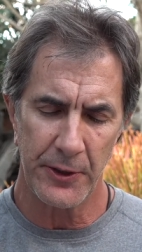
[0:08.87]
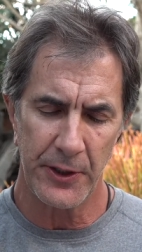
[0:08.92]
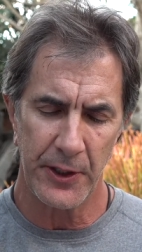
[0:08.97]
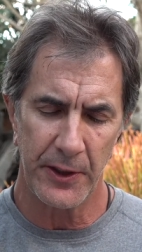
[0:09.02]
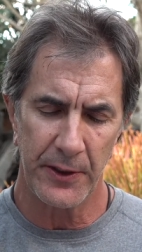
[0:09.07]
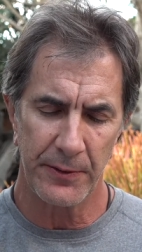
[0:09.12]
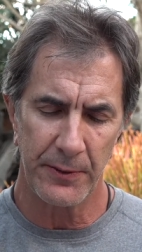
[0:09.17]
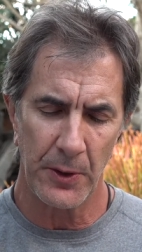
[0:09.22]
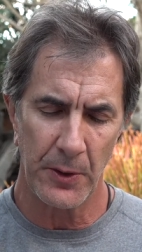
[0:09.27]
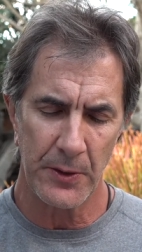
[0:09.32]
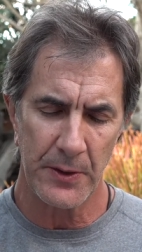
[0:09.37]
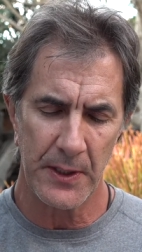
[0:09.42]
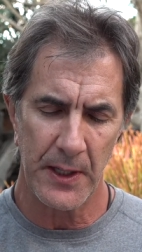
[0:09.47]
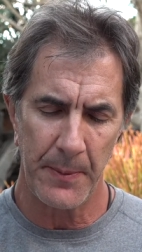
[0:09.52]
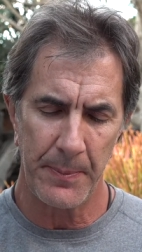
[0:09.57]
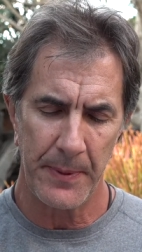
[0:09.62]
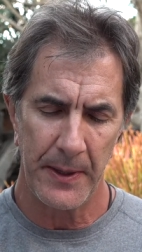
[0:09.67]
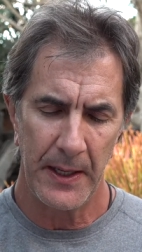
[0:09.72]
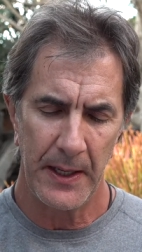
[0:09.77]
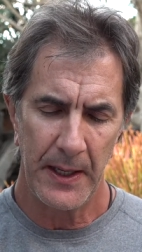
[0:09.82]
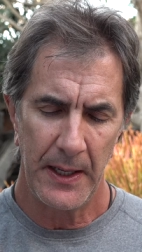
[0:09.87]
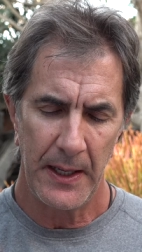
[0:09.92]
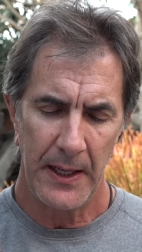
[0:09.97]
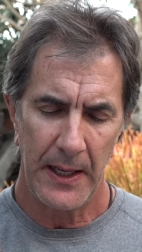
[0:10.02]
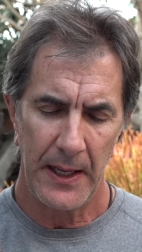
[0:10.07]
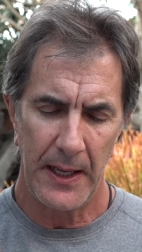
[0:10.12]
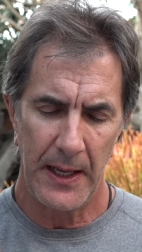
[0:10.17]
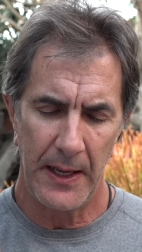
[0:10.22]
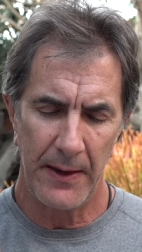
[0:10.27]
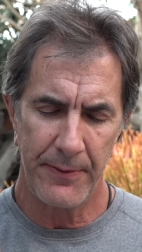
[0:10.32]
She throws up
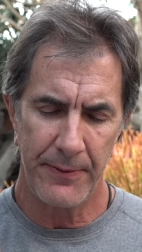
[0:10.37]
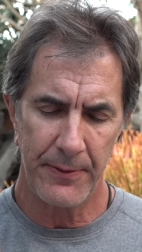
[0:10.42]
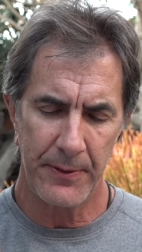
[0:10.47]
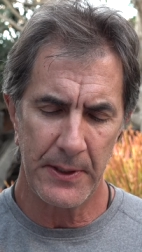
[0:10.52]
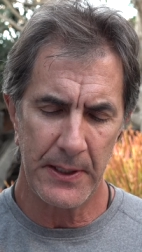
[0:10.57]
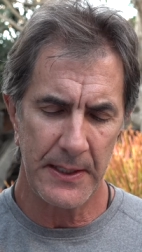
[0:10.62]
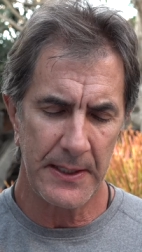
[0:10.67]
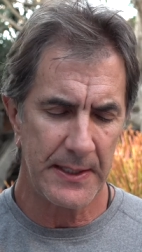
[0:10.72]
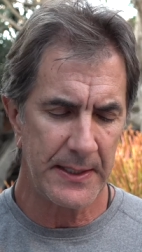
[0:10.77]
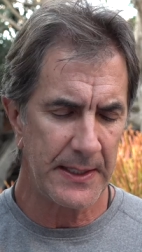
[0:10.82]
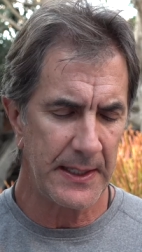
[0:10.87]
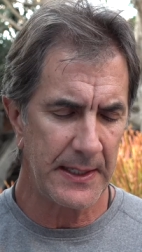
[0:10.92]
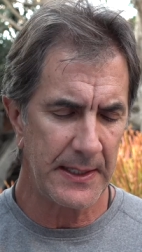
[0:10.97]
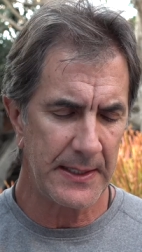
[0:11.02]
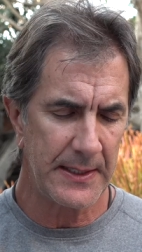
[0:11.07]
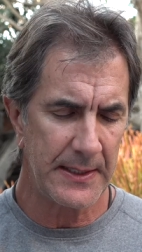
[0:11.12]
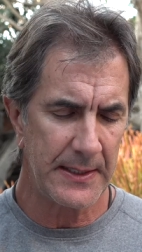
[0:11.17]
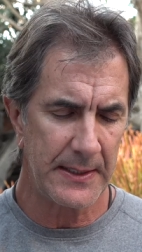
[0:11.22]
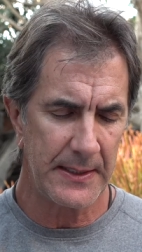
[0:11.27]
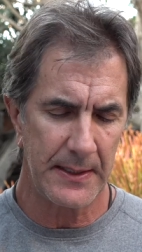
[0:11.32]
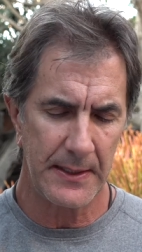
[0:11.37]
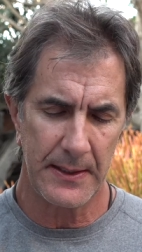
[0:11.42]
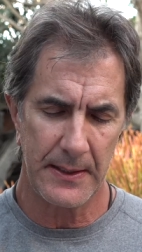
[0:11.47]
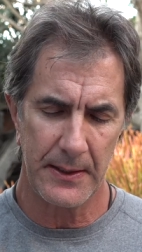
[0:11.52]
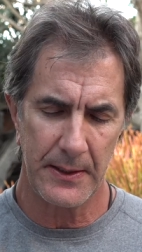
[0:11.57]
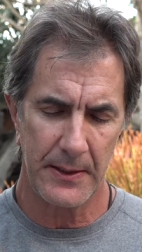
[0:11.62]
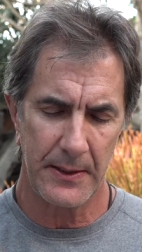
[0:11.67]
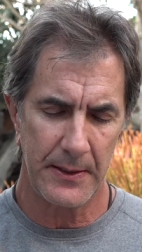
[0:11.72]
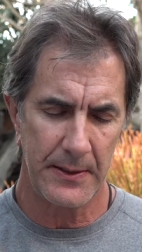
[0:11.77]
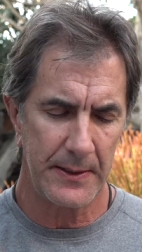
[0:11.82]
every since
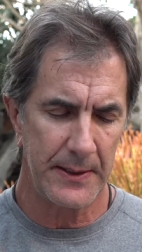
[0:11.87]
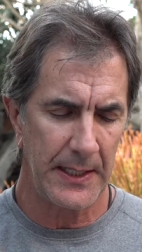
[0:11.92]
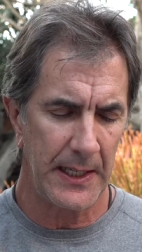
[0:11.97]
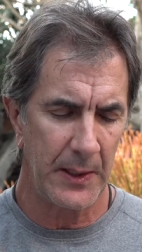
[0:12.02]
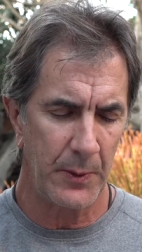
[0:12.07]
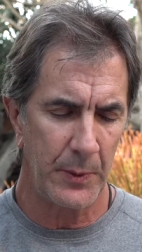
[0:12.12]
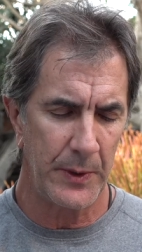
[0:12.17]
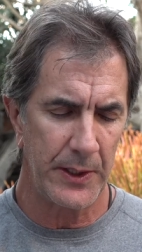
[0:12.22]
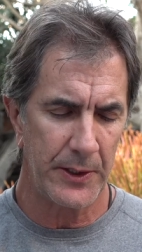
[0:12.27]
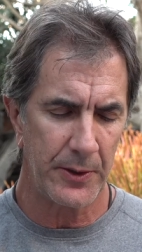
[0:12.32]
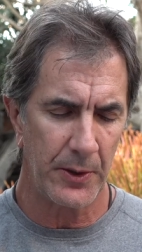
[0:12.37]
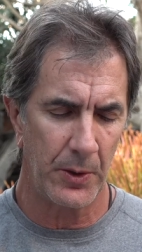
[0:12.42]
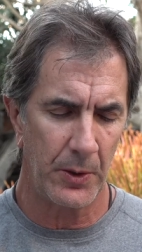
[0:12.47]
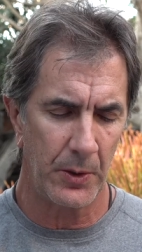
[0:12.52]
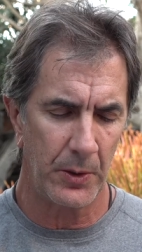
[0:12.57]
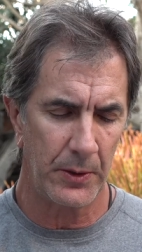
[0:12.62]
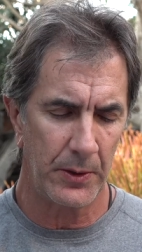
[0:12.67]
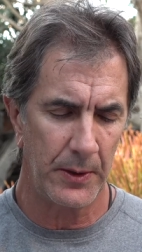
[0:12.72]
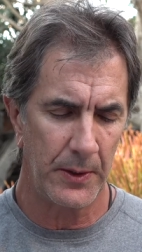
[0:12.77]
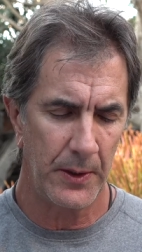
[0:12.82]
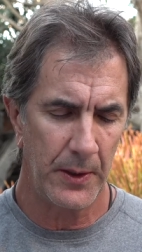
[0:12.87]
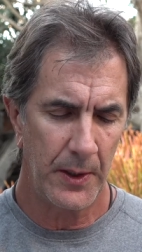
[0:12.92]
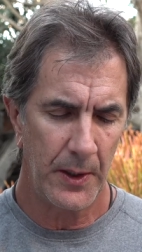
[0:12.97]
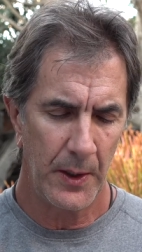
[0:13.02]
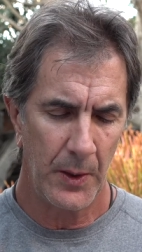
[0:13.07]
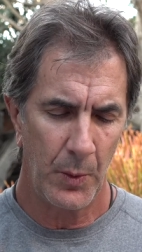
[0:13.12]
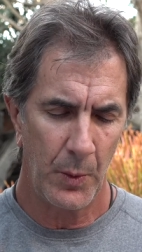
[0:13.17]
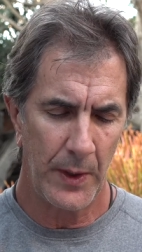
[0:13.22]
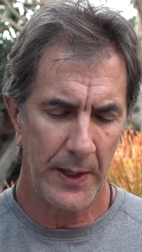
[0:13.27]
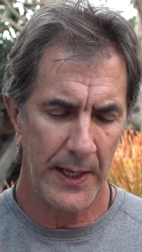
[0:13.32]
10 weeks old
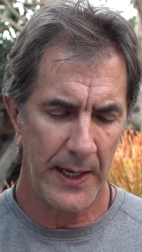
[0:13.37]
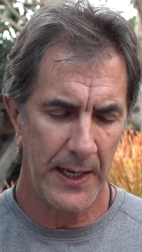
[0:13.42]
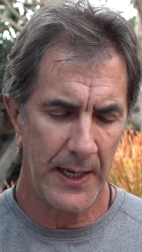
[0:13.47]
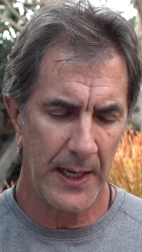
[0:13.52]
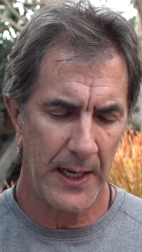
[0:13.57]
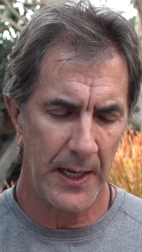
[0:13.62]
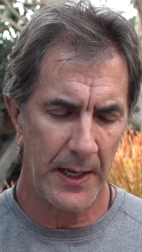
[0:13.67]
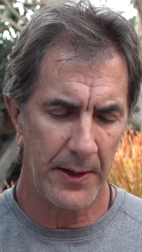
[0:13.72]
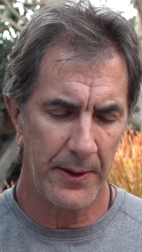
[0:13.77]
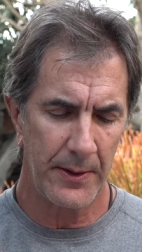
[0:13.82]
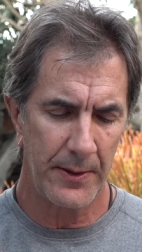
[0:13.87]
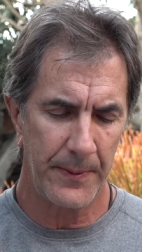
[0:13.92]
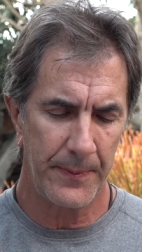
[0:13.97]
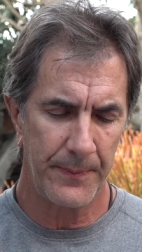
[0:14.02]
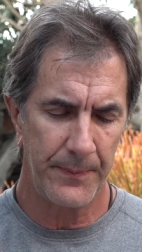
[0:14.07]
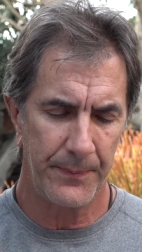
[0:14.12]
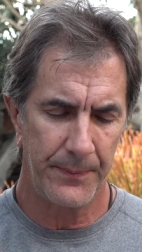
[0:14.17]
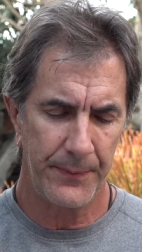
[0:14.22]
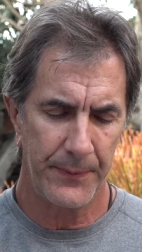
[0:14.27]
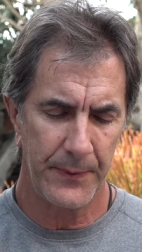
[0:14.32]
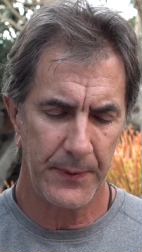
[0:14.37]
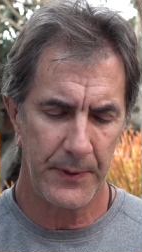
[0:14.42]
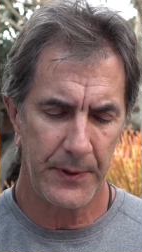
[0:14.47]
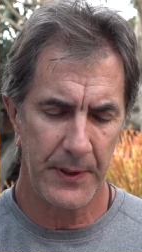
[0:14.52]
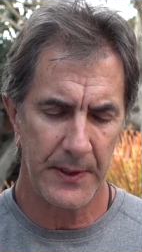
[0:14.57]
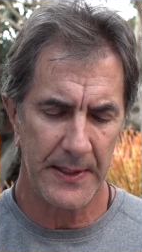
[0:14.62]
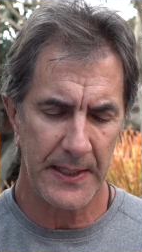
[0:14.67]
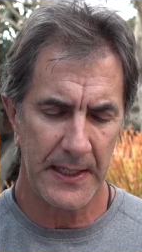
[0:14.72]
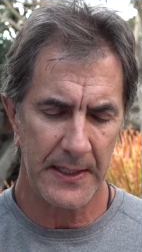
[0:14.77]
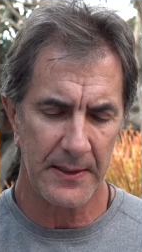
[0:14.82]
when I got her.
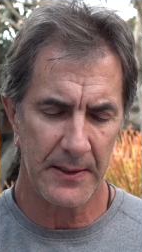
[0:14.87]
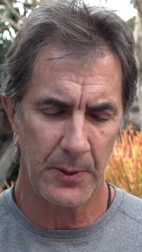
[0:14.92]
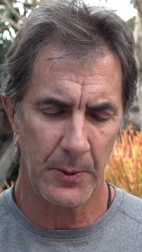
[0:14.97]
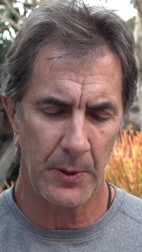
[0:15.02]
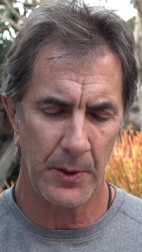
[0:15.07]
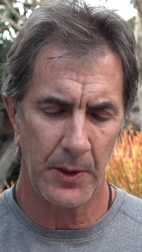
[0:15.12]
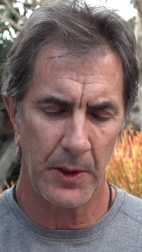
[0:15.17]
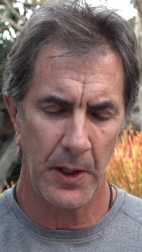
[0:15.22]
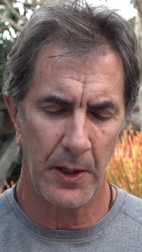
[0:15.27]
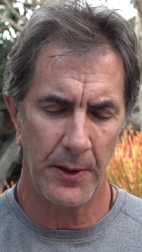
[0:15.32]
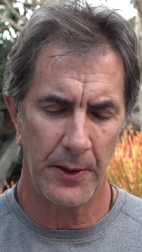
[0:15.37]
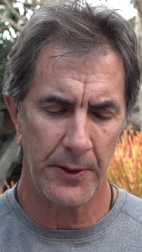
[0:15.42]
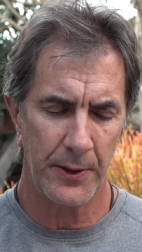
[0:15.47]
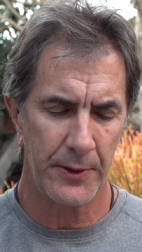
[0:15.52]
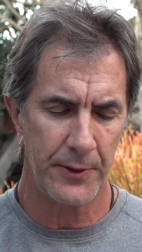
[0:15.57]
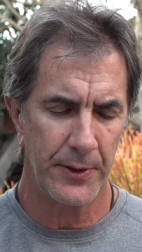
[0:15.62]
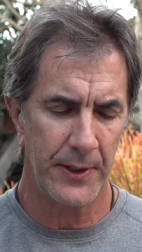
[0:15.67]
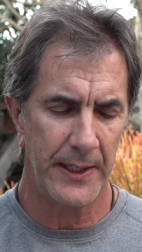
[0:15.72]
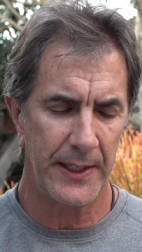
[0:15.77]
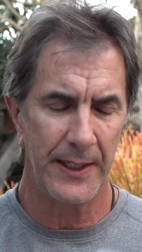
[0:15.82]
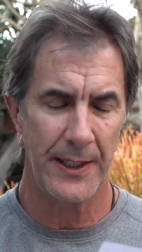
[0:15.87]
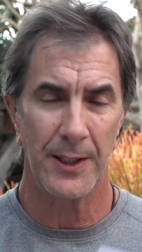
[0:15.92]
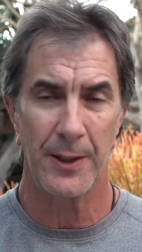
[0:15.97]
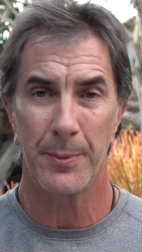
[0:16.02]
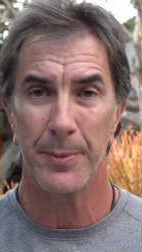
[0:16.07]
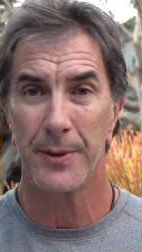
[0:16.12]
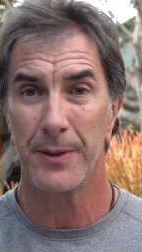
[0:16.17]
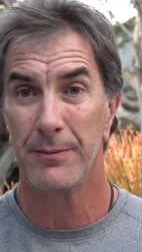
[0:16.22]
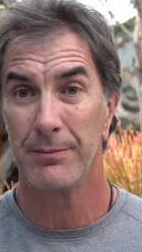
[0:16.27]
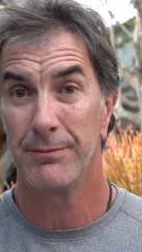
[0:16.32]
She's excellent with all other training help.